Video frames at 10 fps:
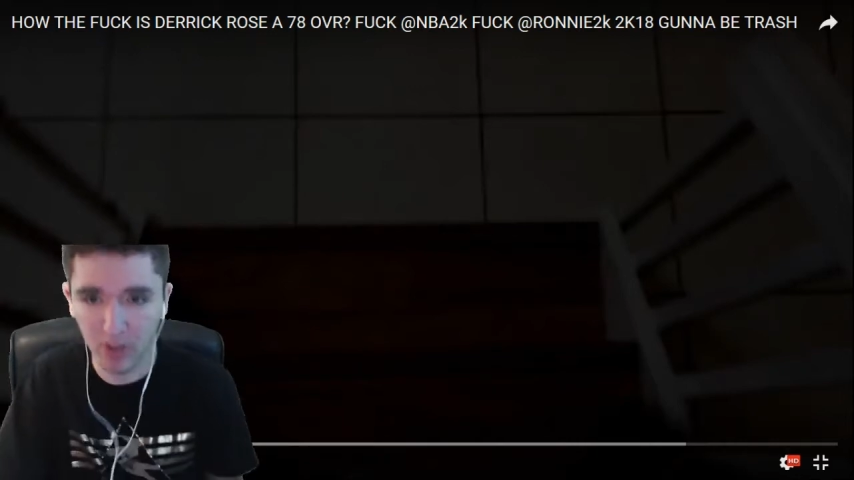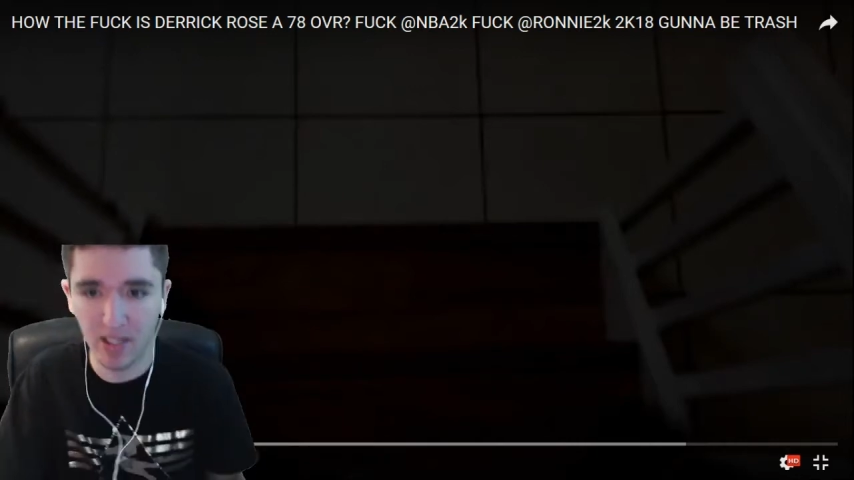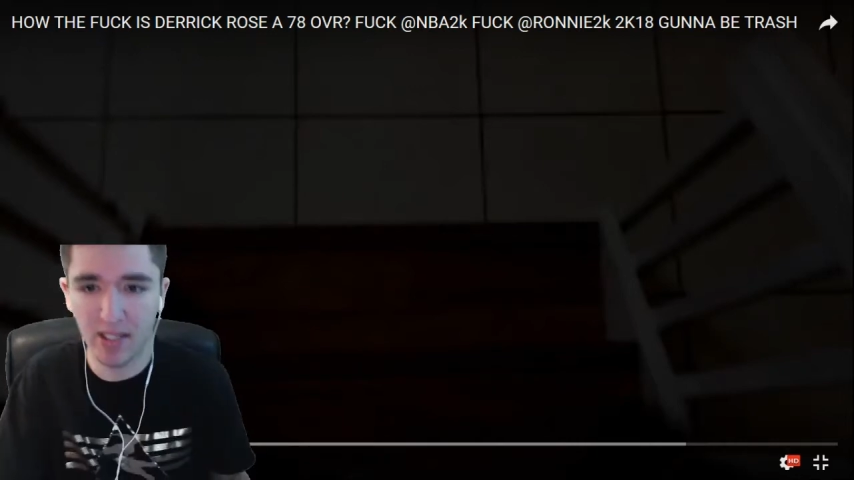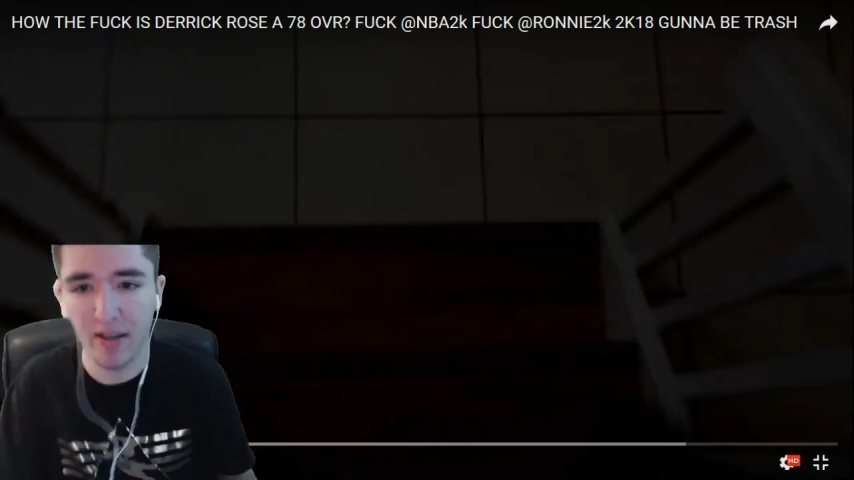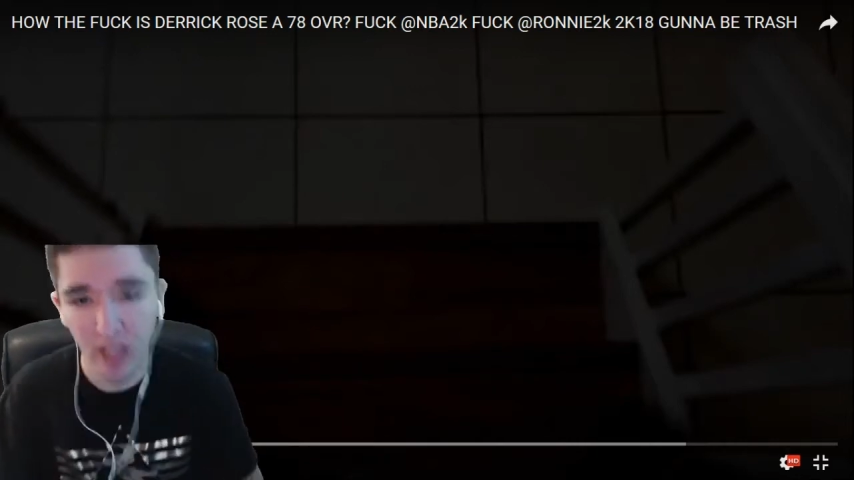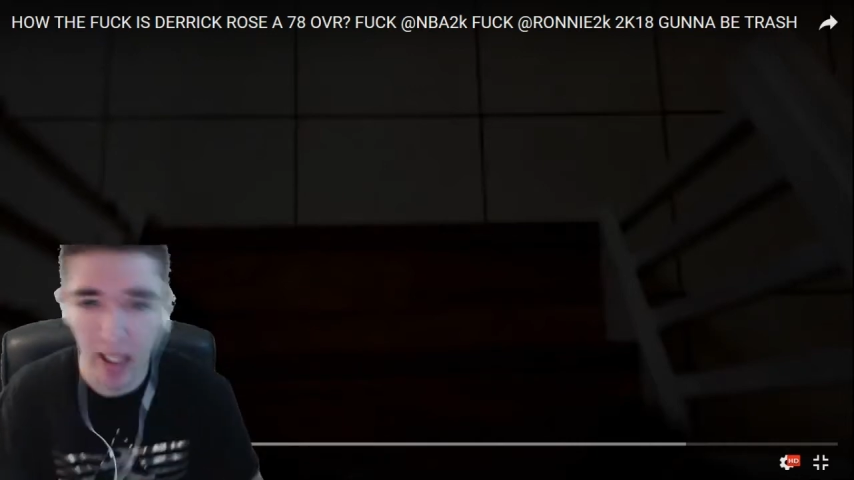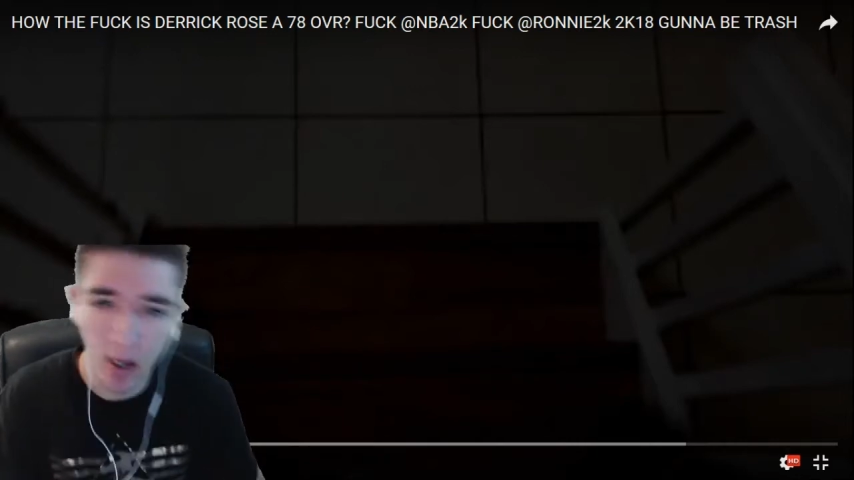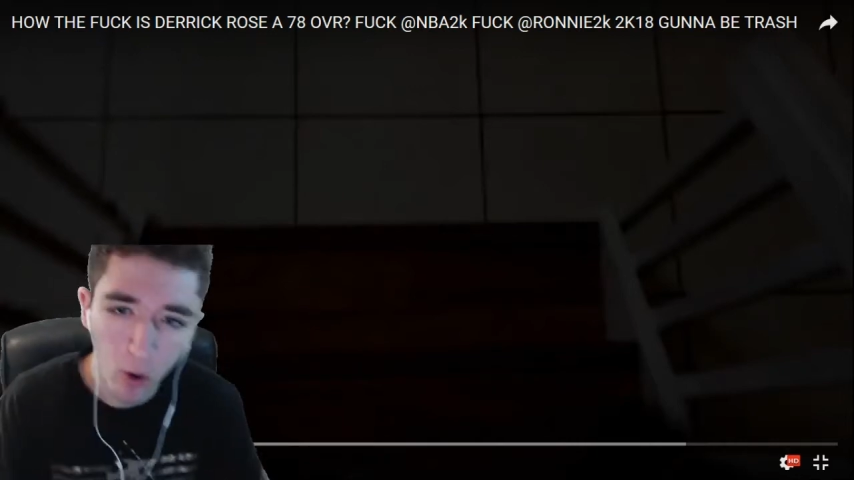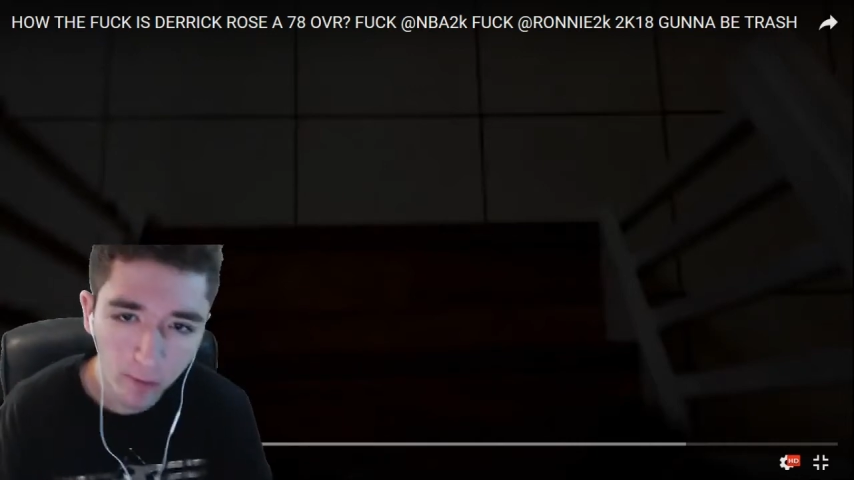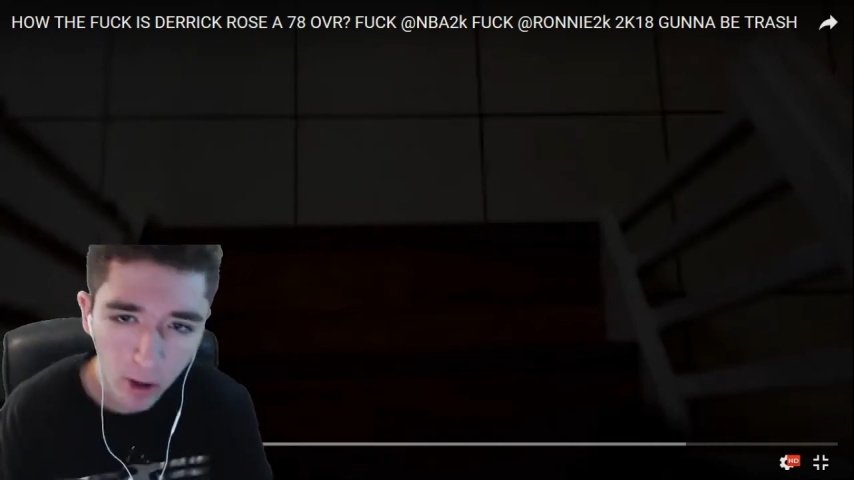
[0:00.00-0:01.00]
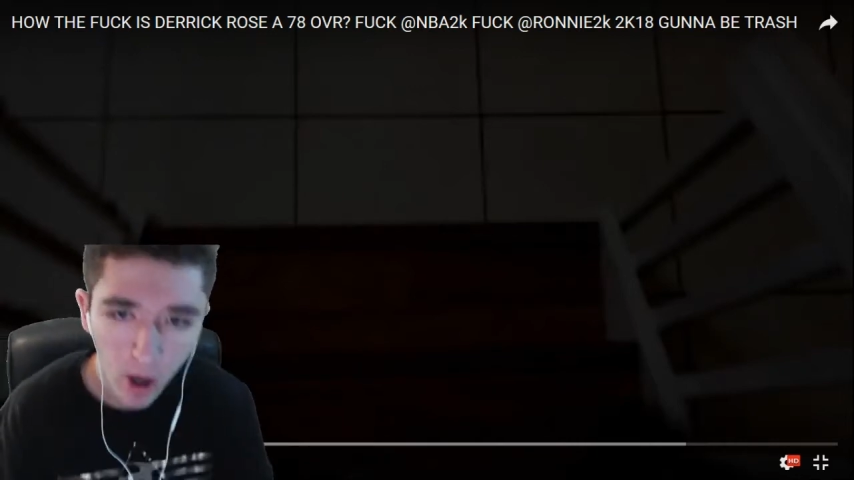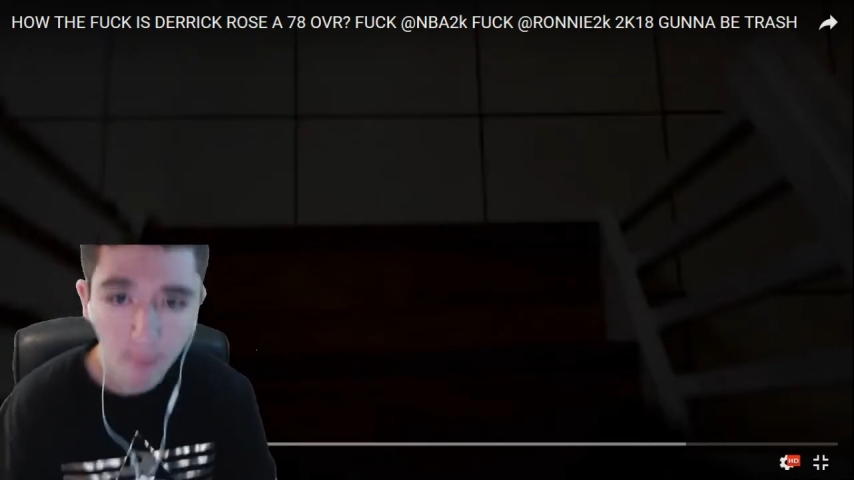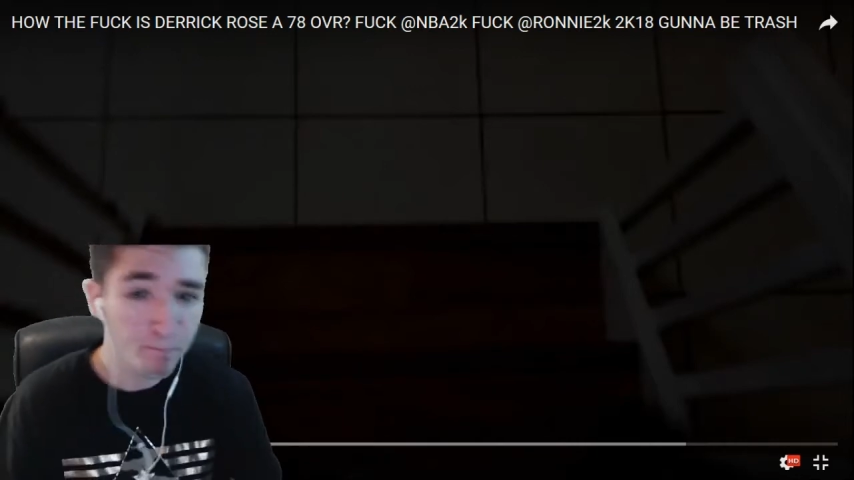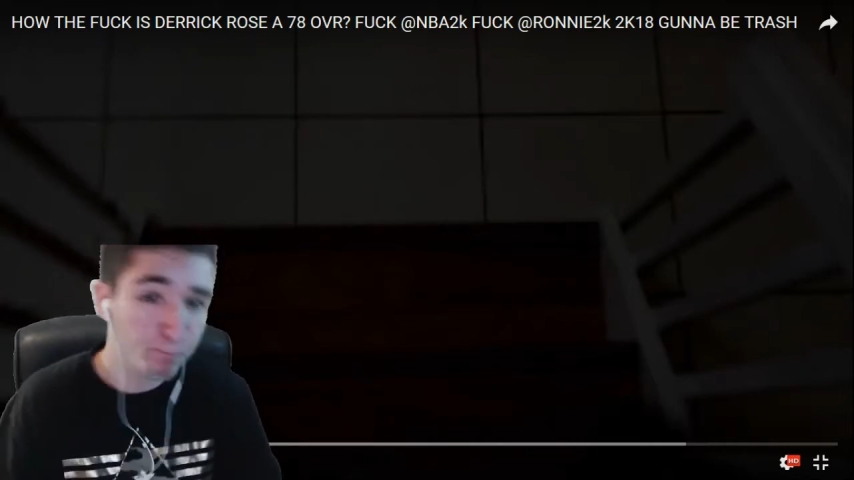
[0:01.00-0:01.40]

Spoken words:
at 78 overall.